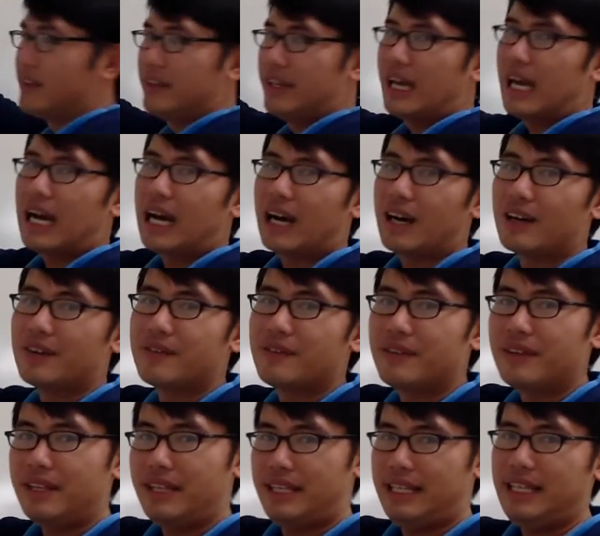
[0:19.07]
they have
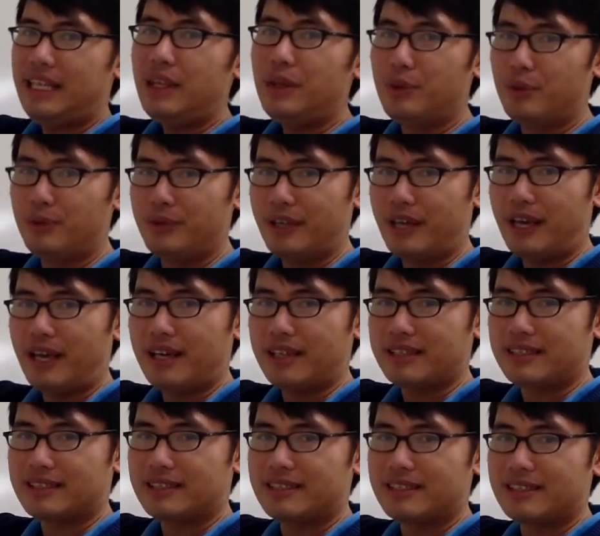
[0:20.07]
e to the
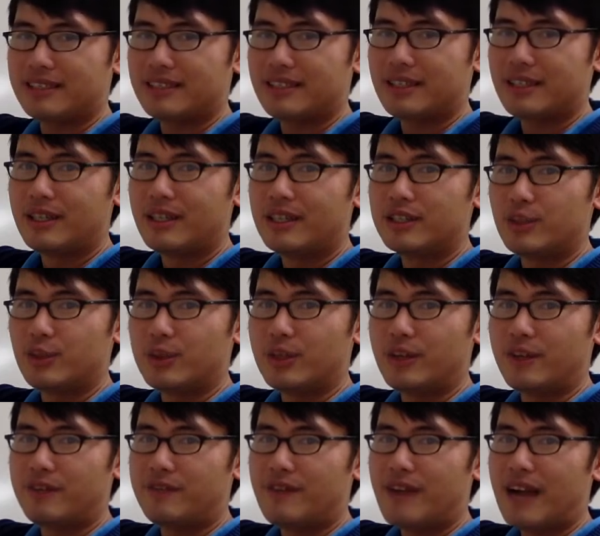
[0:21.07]
x, so we
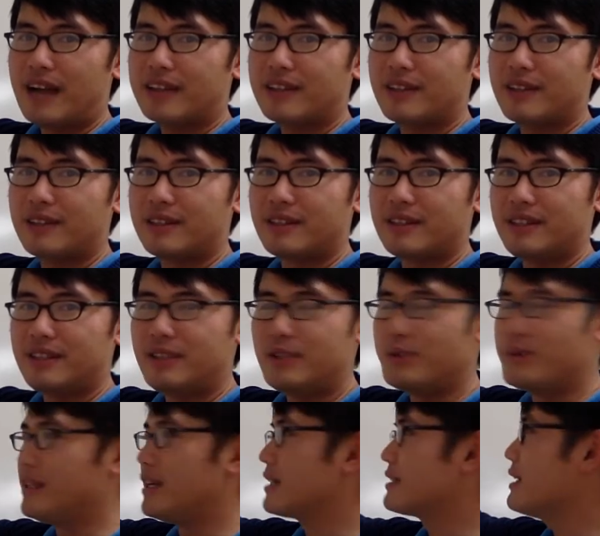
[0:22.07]
can factor the e to
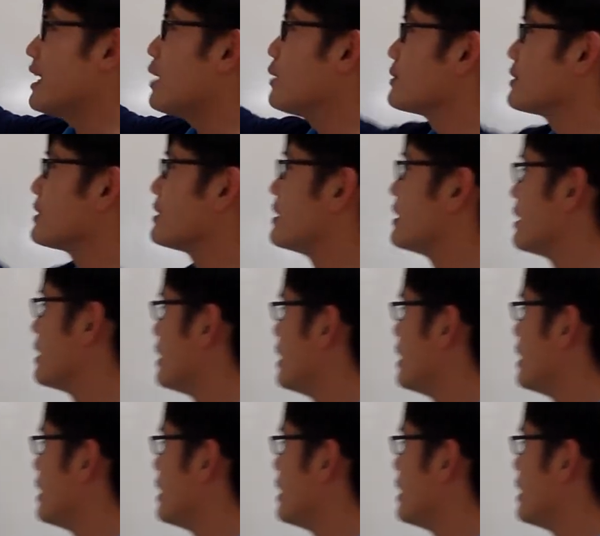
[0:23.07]
the x out.